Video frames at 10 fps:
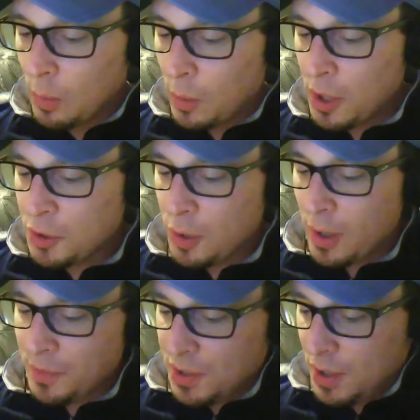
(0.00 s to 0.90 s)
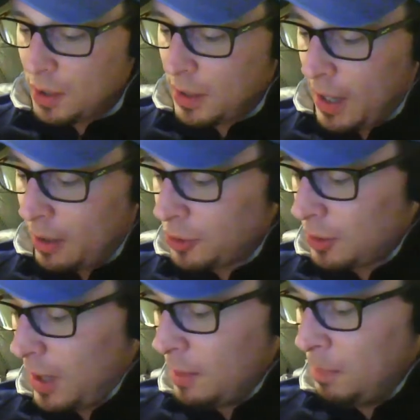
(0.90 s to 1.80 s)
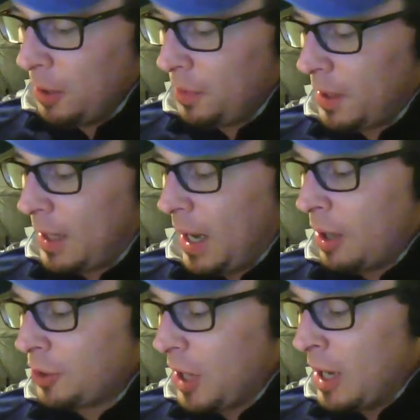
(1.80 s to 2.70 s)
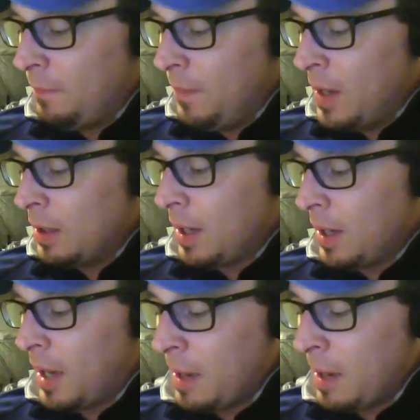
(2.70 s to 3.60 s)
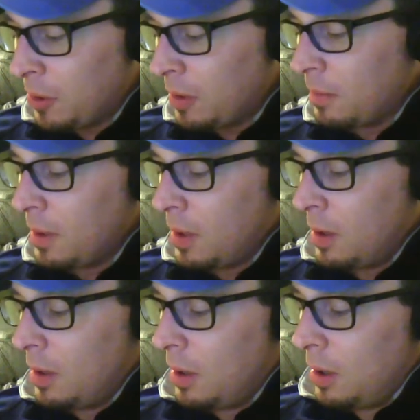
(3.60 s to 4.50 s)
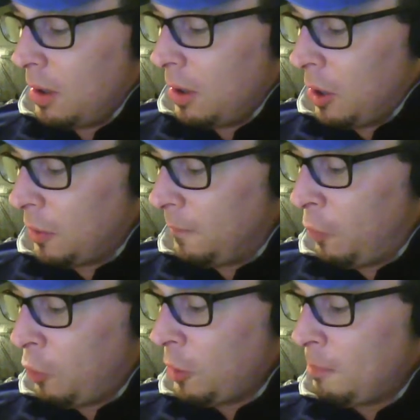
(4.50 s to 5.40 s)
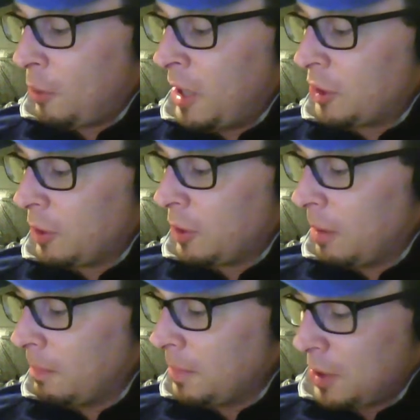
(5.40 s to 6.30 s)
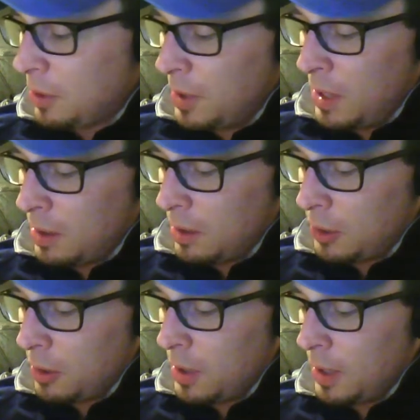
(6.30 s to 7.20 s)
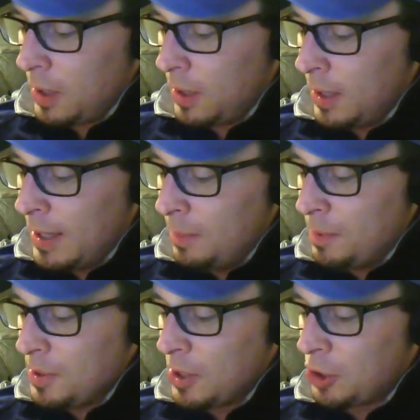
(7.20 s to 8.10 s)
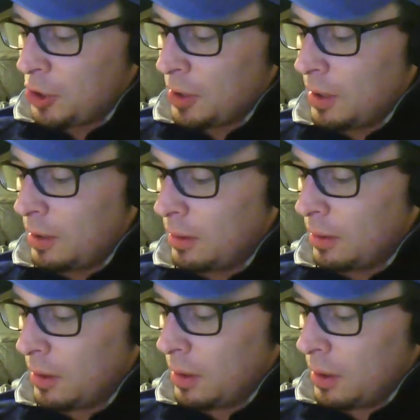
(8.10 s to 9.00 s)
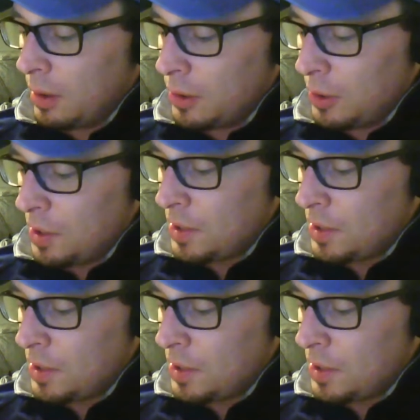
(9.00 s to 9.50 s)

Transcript: We also have the Sun Couch. Ed built the couch 8 feet in diameter on a Ford brake drum so that he could turn it in any position to the